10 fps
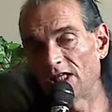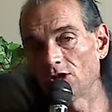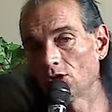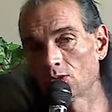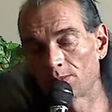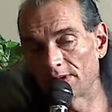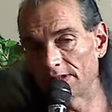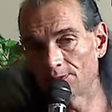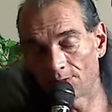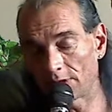Ain't
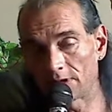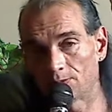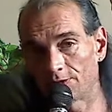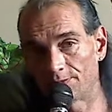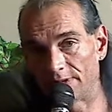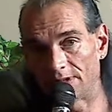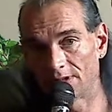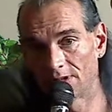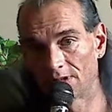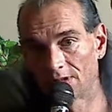nobody fucking with me.
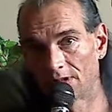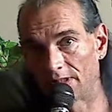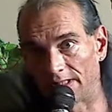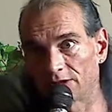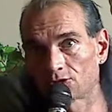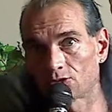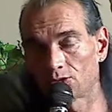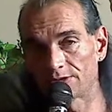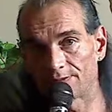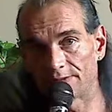And I get
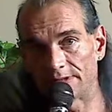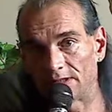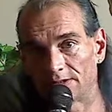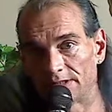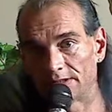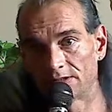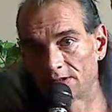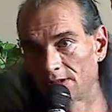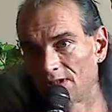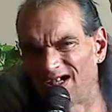trolls every now and then.
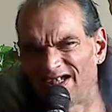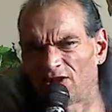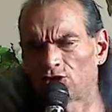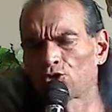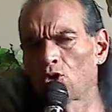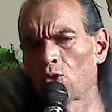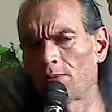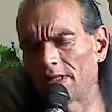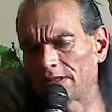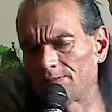I had a troll
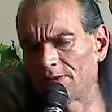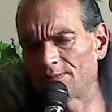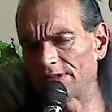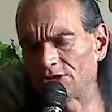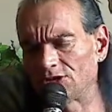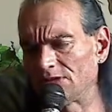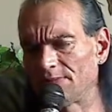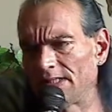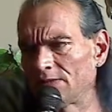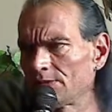bot come on my shit,
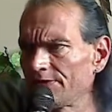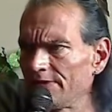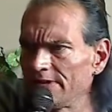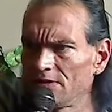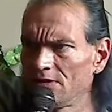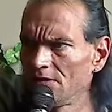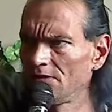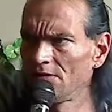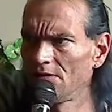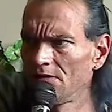man, with like,
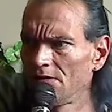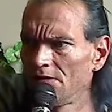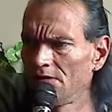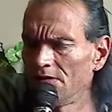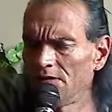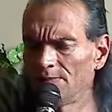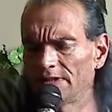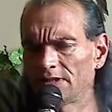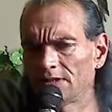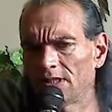oh my
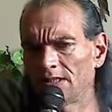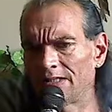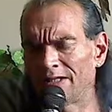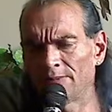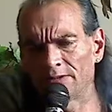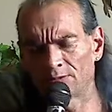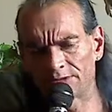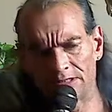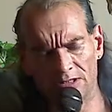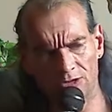god, how many was
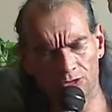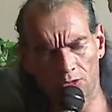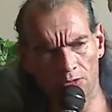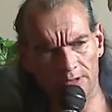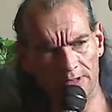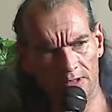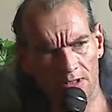he controlling?